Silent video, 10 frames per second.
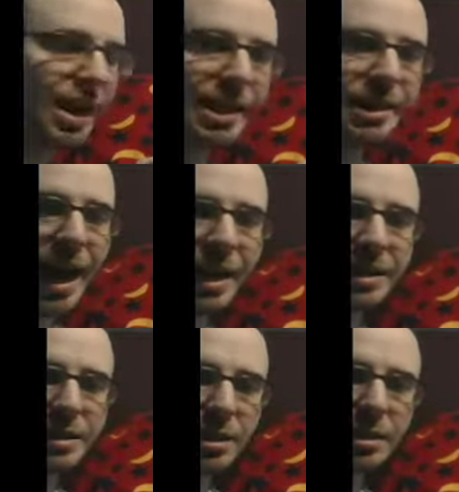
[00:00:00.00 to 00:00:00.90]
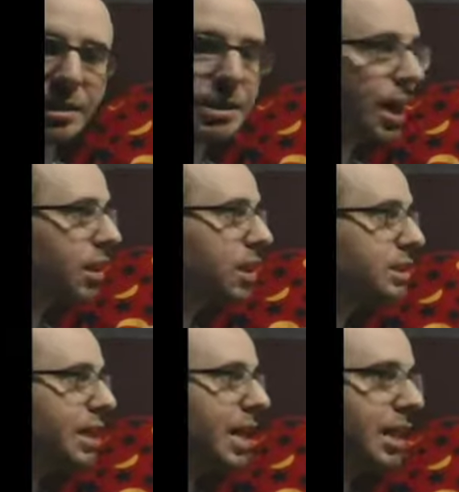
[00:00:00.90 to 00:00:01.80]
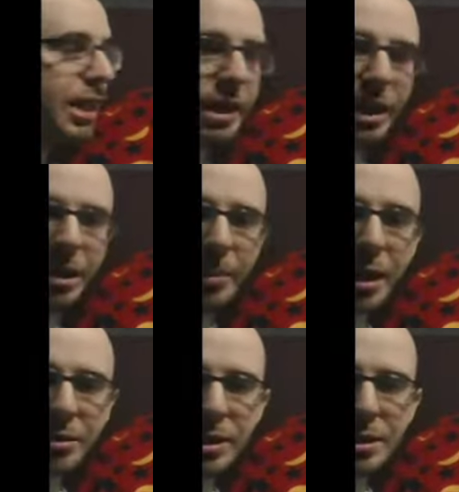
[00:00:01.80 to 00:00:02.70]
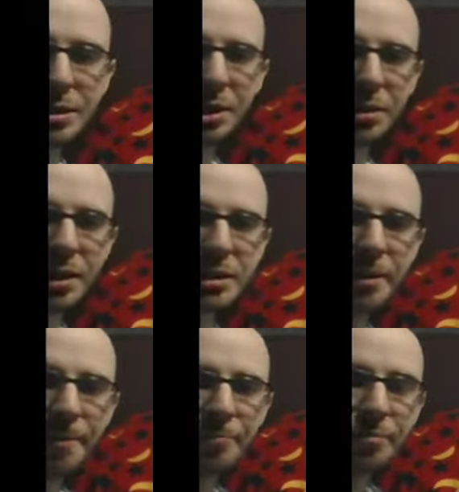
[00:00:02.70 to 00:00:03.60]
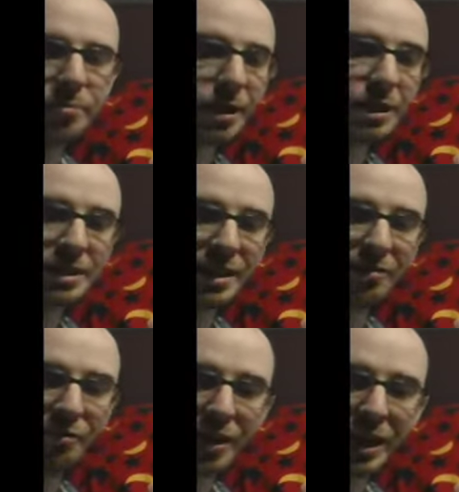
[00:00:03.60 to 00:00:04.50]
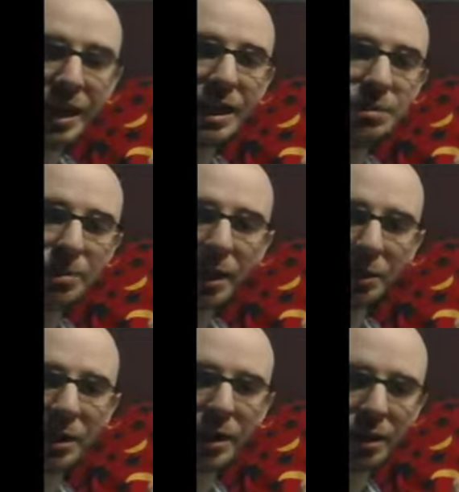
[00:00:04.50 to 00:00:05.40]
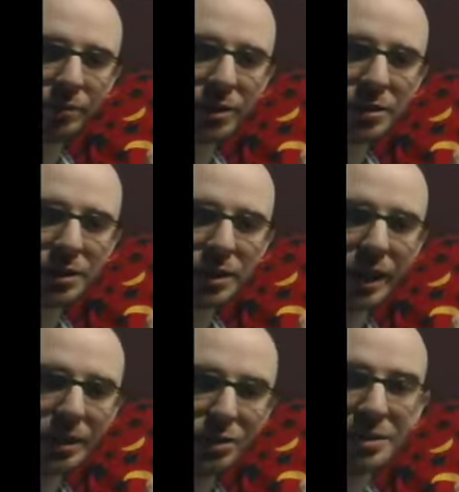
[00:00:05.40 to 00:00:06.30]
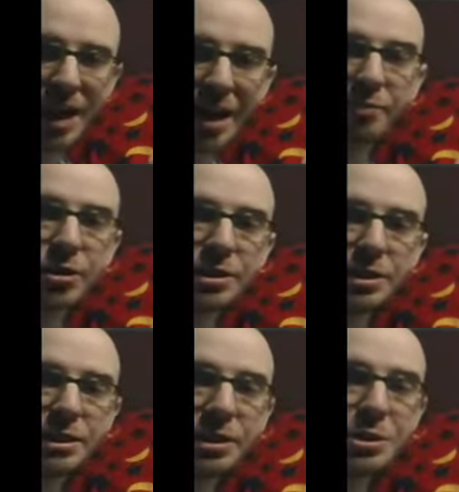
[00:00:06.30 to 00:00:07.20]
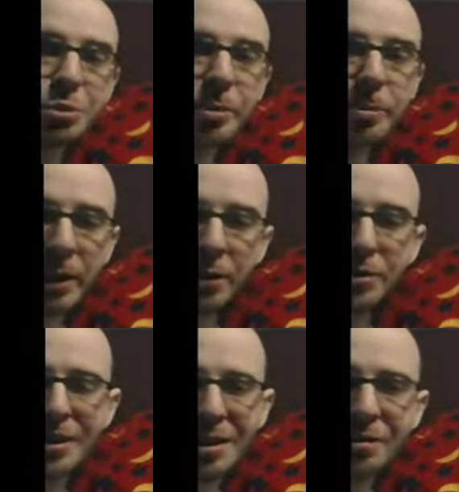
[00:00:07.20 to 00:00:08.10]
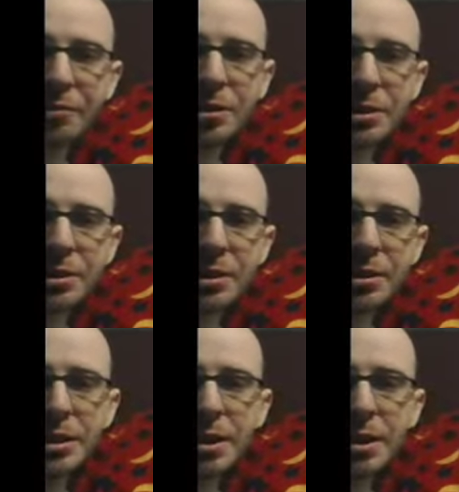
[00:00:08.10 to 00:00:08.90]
That doesn't tell us anything about this series because infinity is bigger than the convergent thing. So a divergent series will be bigger than a convergent series.